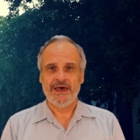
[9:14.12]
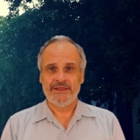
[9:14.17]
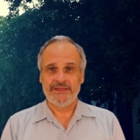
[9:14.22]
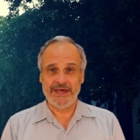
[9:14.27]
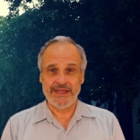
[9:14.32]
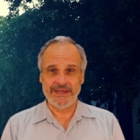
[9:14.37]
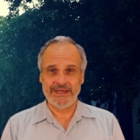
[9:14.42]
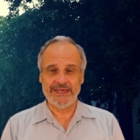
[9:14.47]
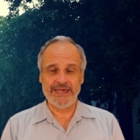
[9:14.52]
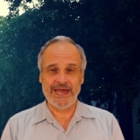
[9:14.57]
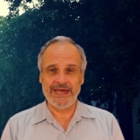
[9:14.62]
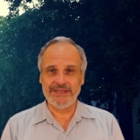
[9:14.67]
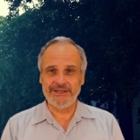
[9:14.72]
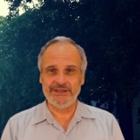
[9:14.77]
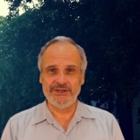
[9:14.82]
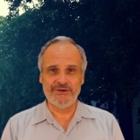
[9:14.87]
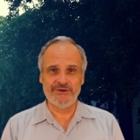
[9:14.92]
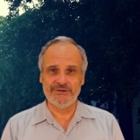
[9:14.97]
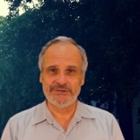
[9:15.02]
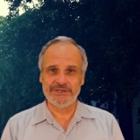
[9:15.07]
Then
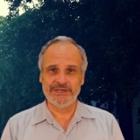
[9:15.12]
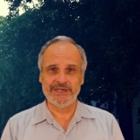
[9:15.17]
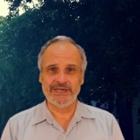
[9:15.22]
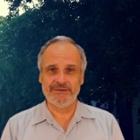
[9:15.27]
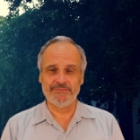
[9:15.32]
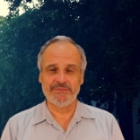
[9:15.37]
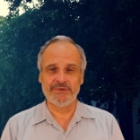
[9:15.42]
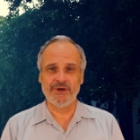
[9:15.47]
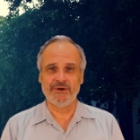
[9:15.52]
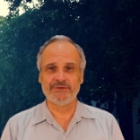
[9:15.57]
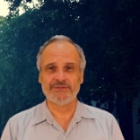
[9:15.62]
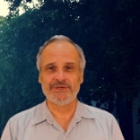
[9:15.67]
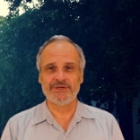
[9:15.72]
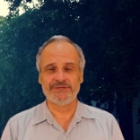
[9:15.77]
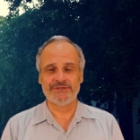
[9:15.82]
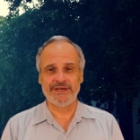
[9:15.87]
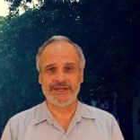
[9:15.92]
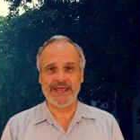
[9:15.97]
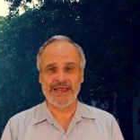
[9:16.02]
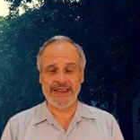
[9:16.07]
again, using
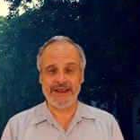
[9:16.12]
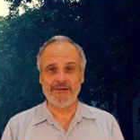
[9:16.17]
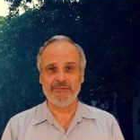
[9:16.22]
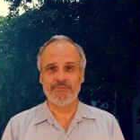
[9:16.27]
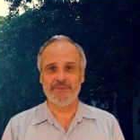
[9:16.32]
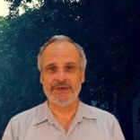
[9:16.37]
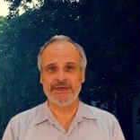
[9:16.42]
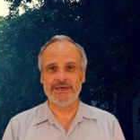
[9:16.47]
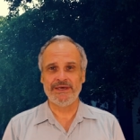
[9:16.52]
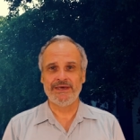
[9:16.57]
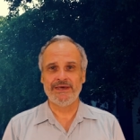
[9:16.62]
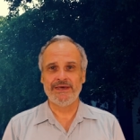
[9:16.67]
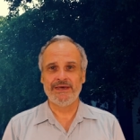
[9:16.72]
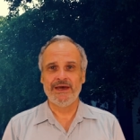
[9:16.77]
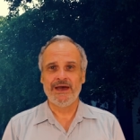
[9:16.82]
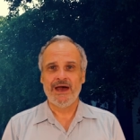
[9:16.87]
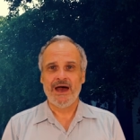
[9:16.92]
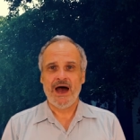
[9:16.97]
hypnosis and NLP,